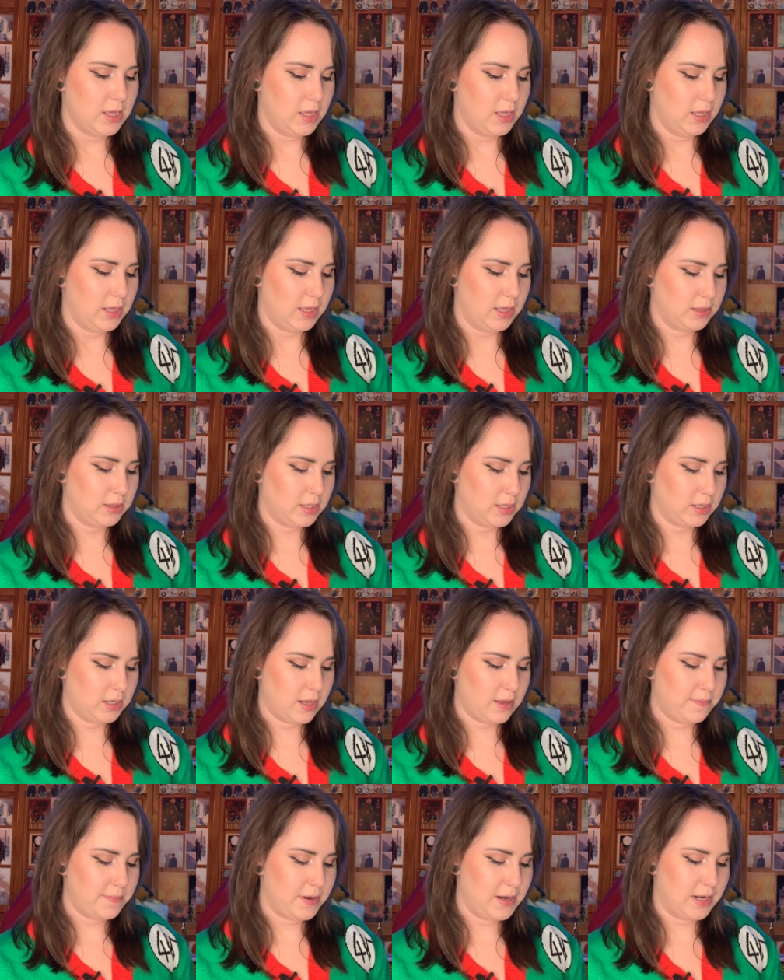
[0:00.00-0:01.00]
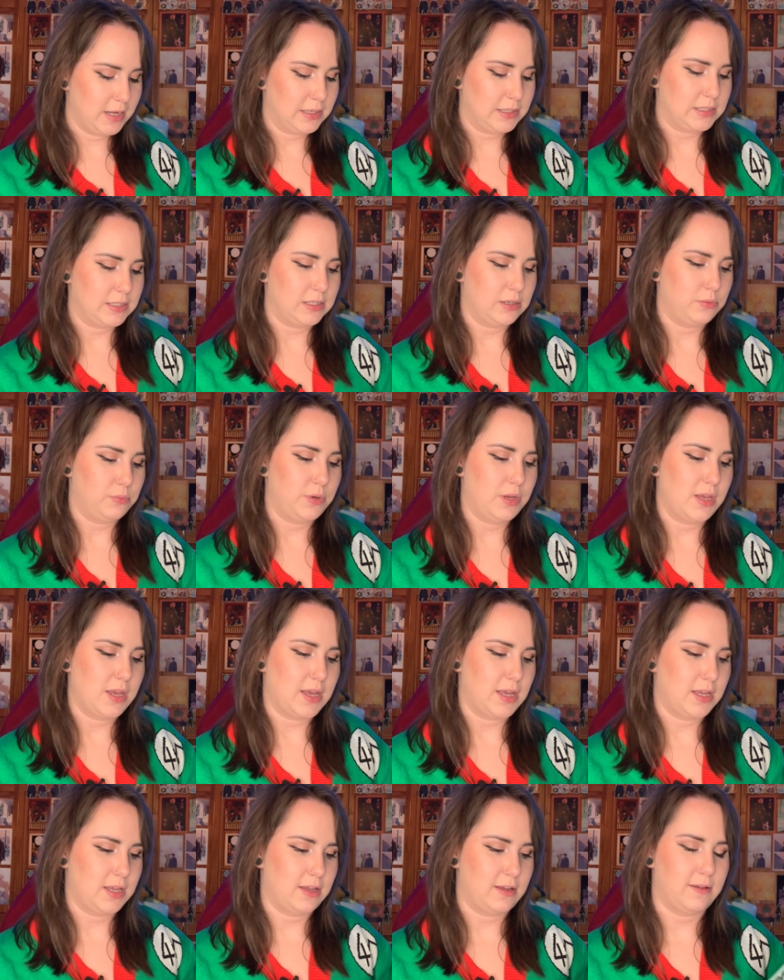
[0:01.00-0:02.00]
and then up next we
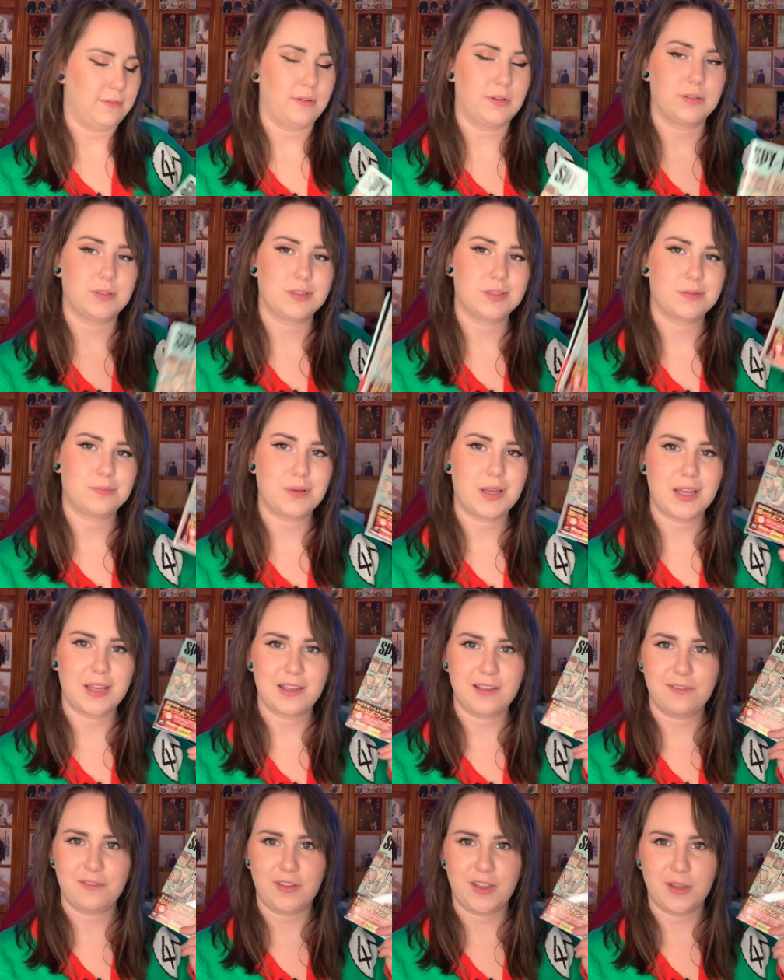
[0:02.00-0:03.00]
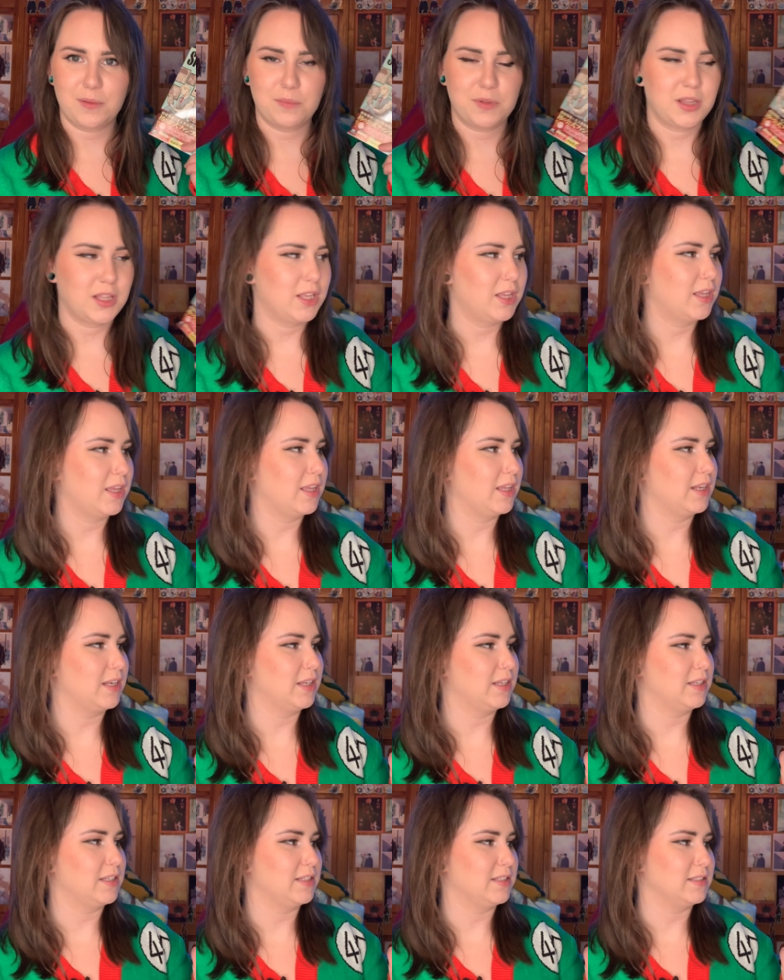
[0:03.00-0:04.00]
have spy family it
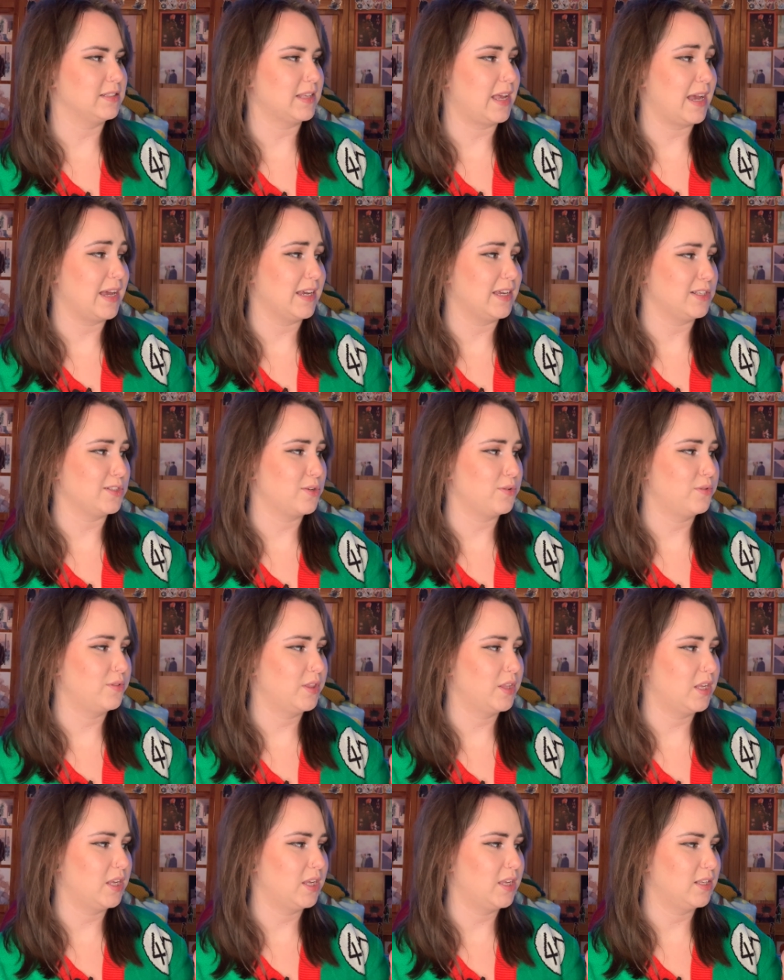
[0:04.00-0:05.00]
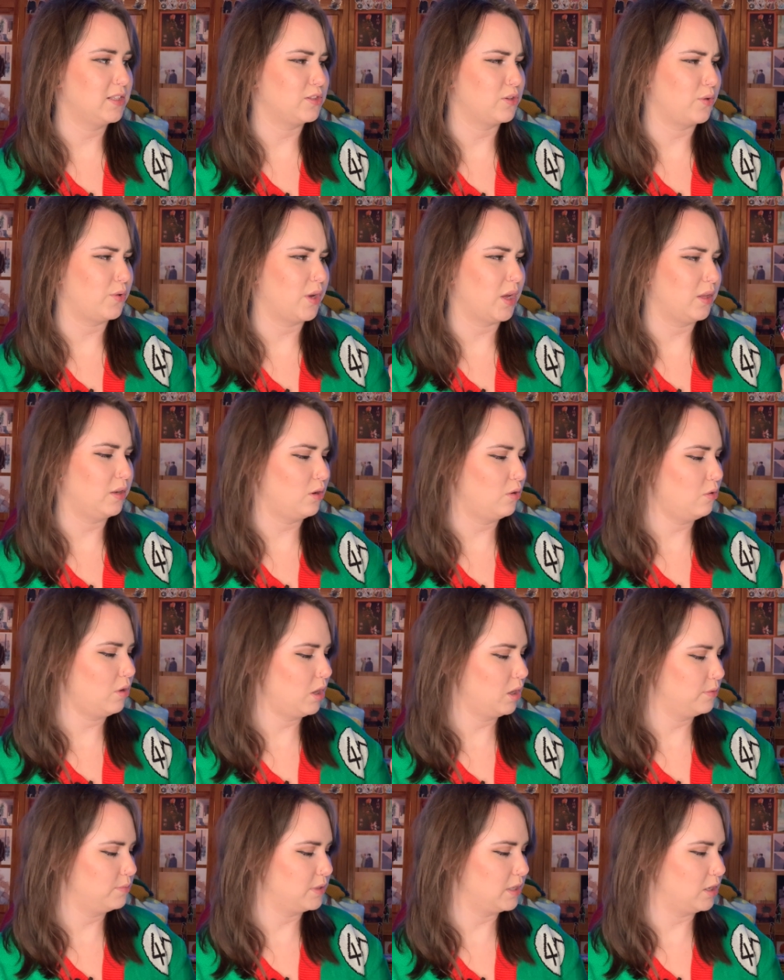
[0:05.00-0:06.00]
is eyes only so i don't
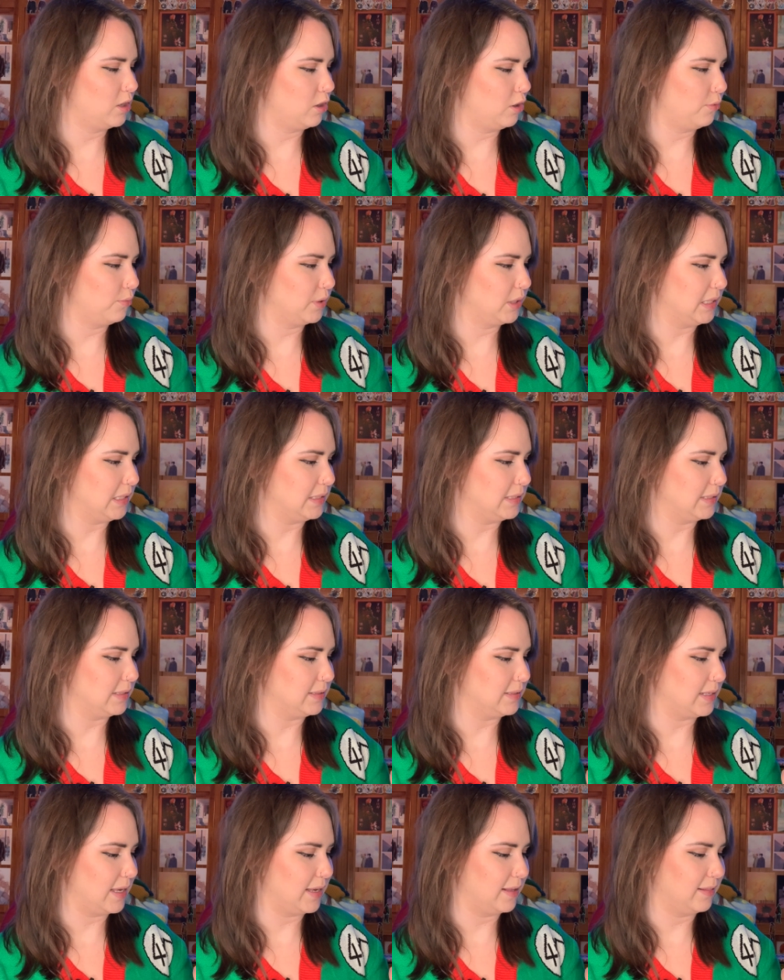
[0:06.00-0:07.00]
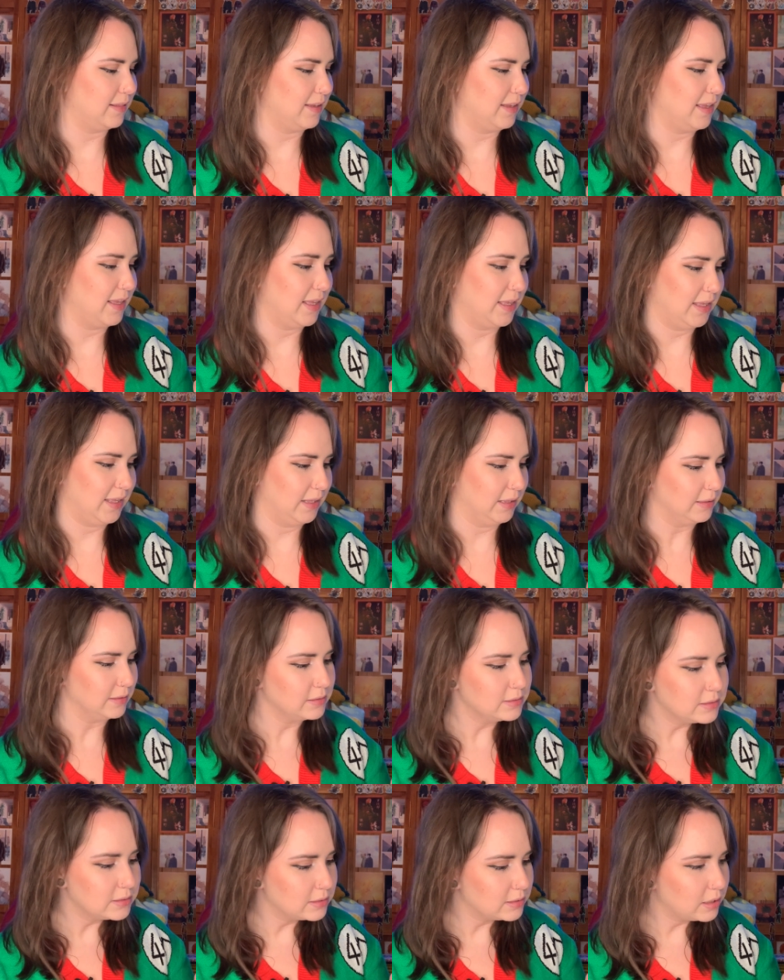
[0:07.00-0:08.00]
actually know what this exactly
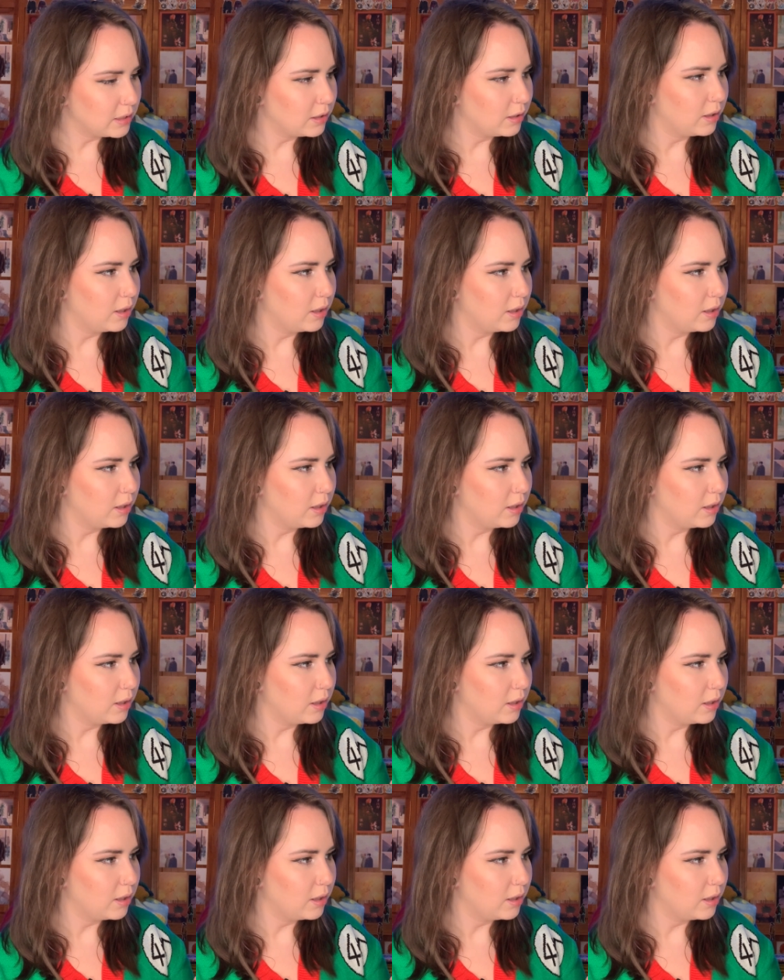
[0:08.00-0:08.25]
is